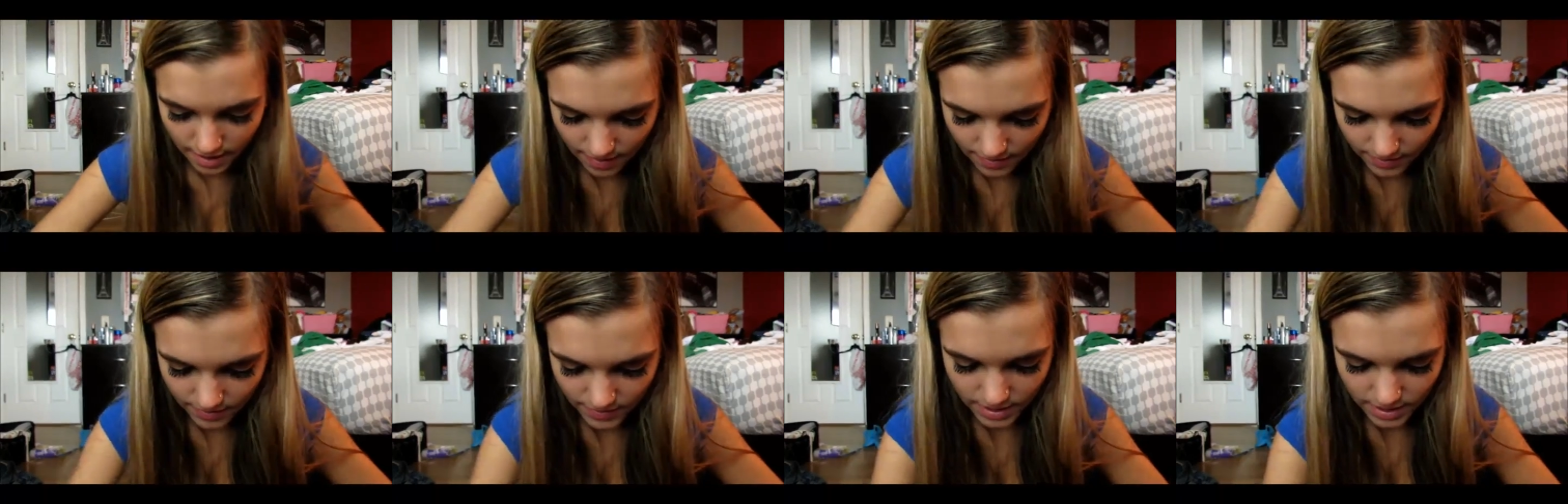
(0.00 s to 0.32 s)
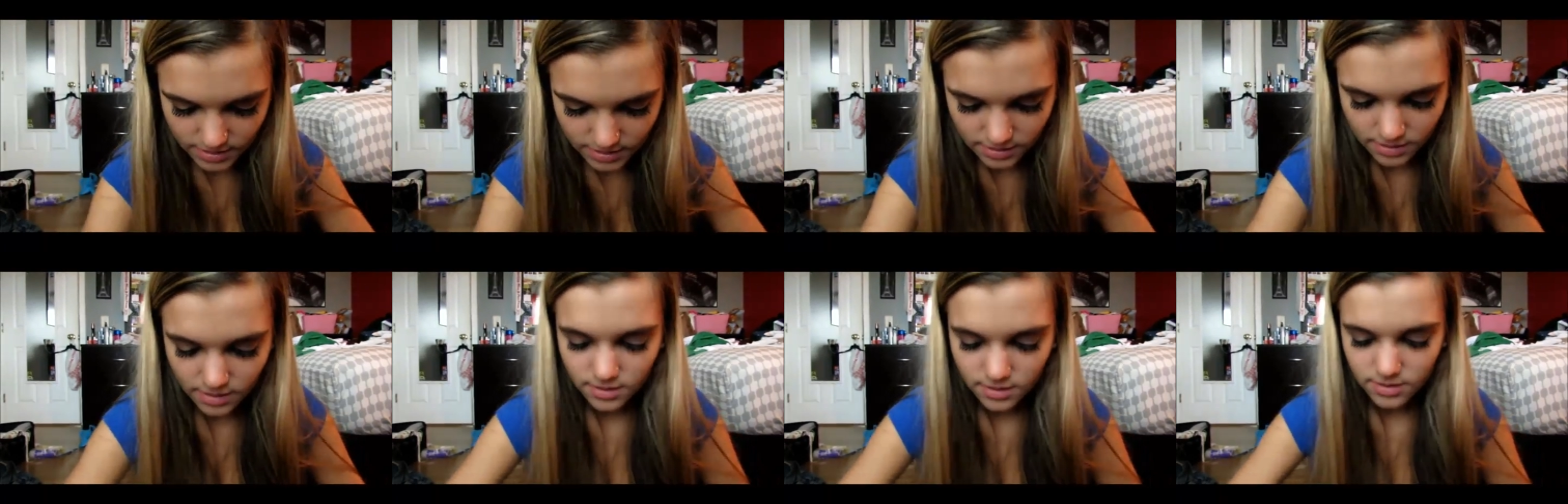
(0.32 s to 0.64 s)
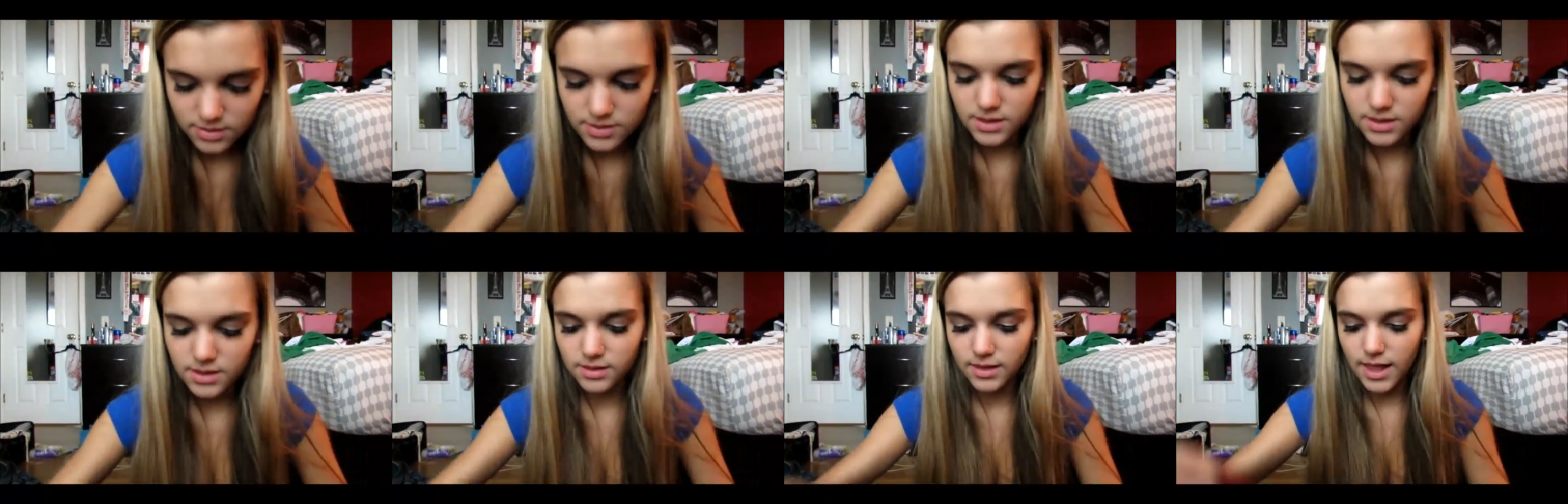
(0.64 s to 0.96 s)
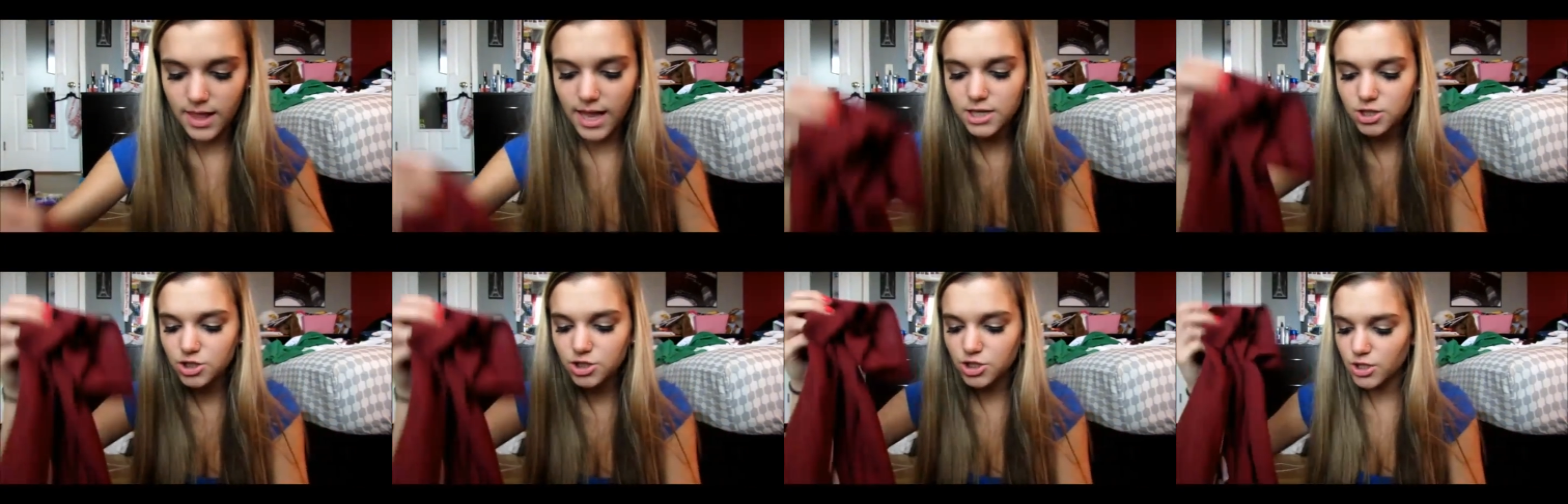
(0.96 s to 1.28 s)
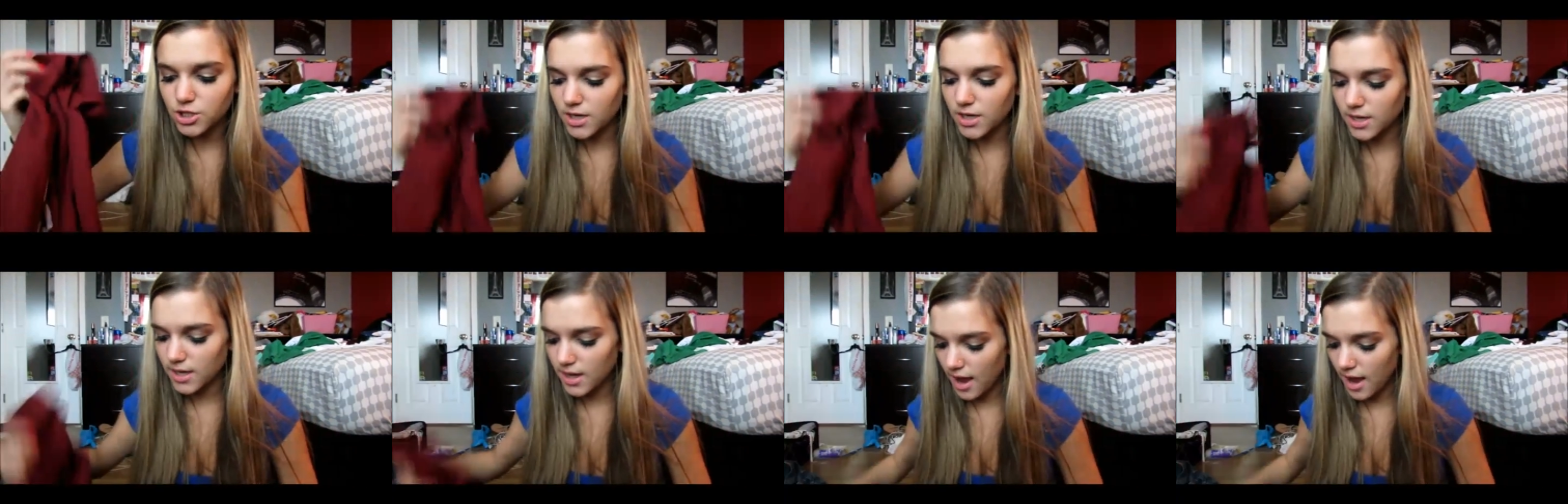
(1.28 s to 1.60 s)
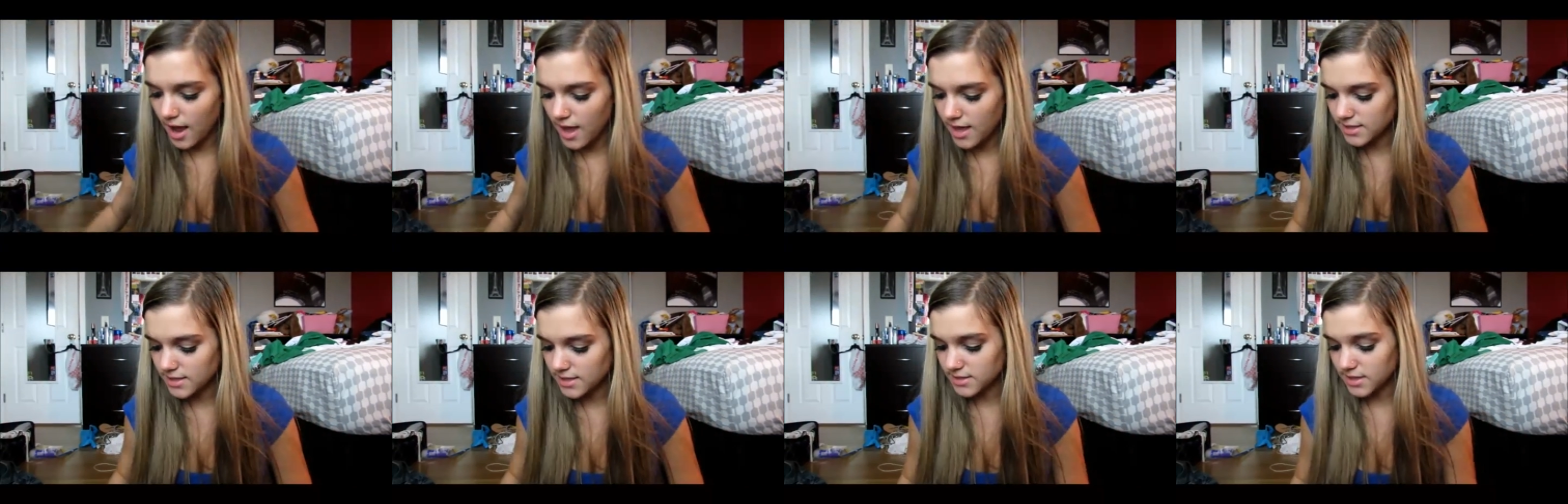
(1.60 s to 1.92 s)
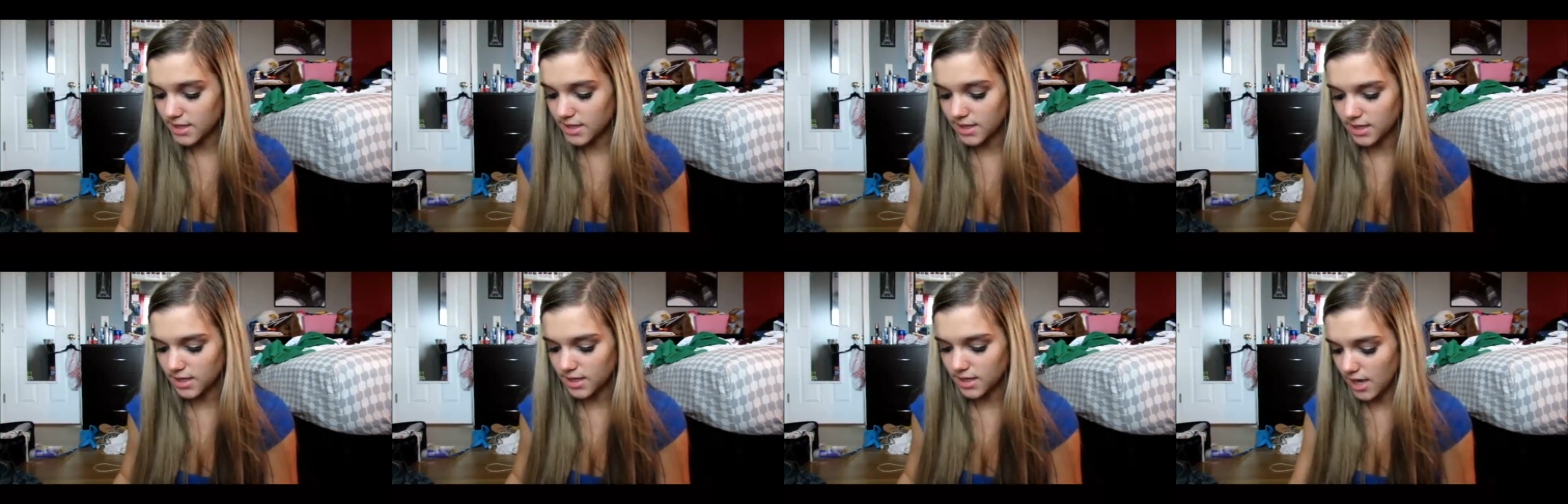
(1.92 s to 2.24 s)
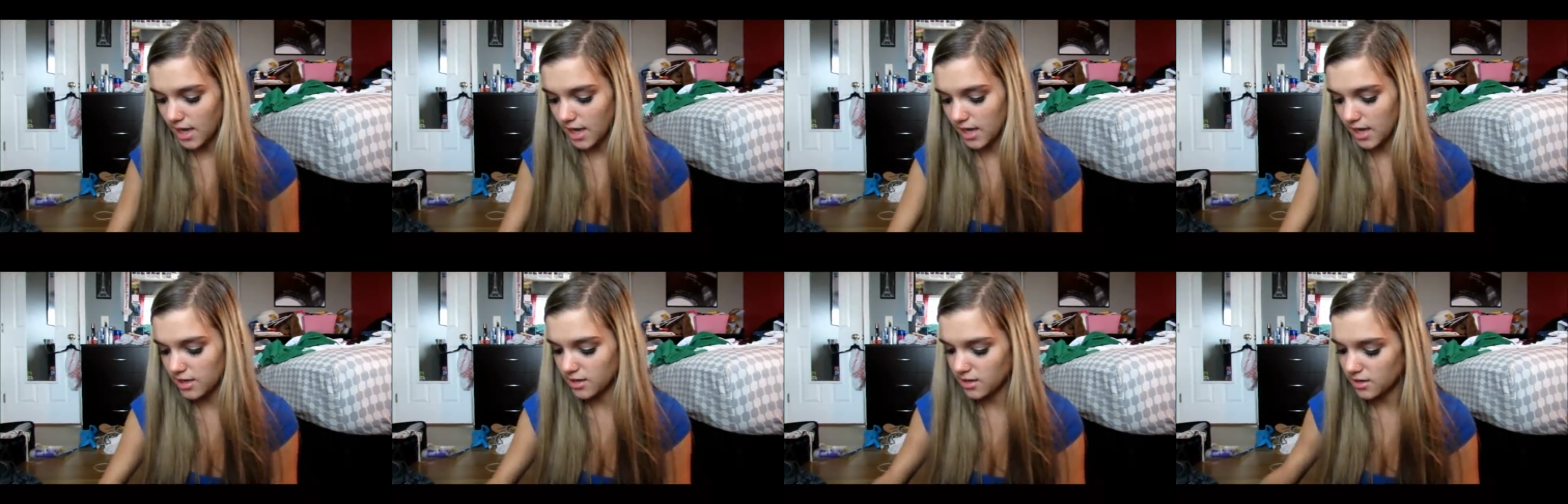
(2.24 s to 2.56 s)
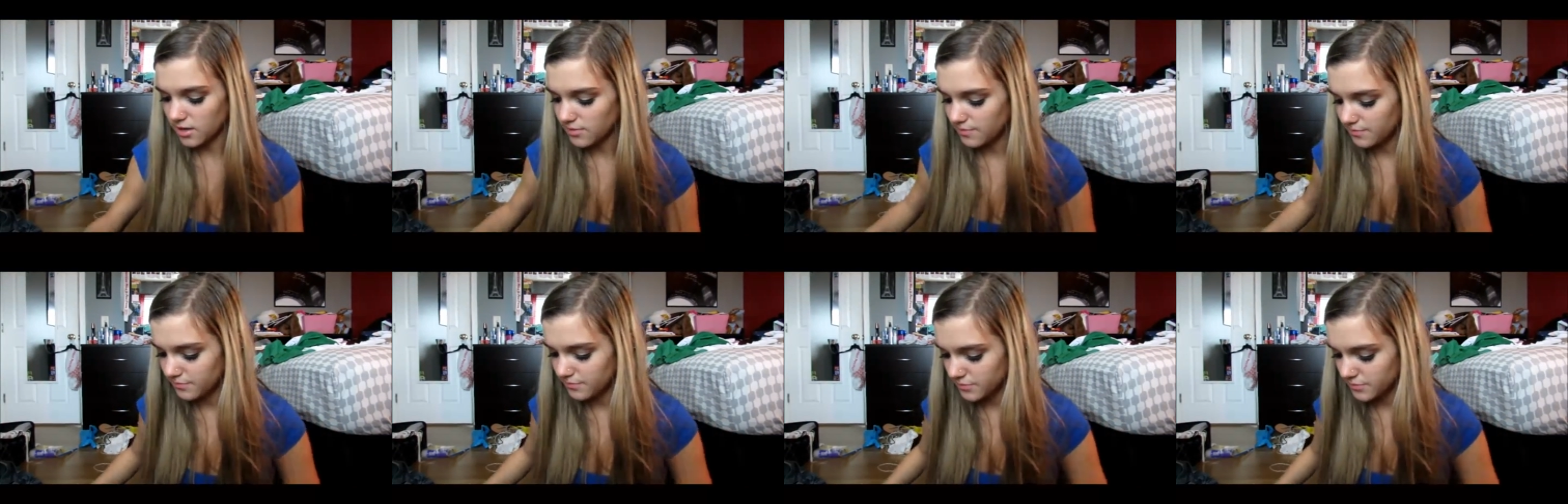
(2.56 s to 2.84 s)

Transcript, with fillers: And then the last shirt I got is, like, a